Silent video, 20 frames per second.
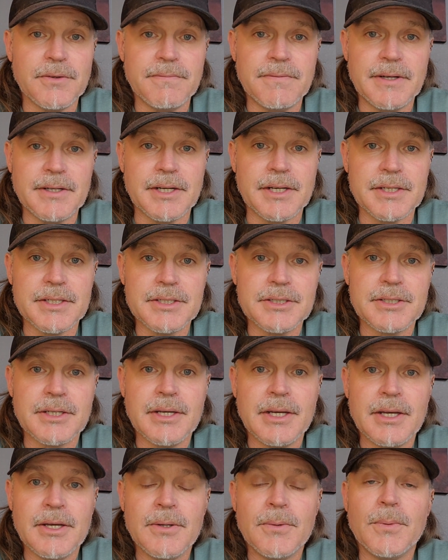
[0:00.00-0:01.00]
fungus,
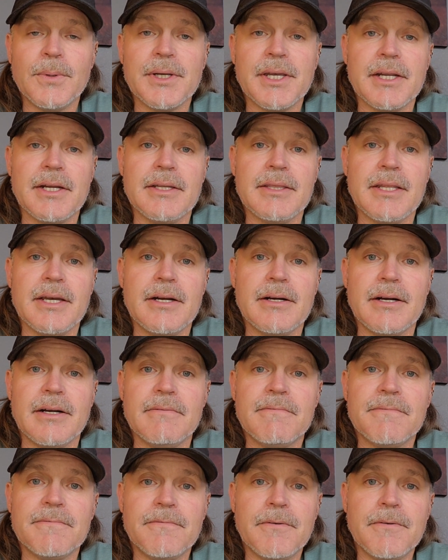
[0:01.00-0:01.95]
will get in there and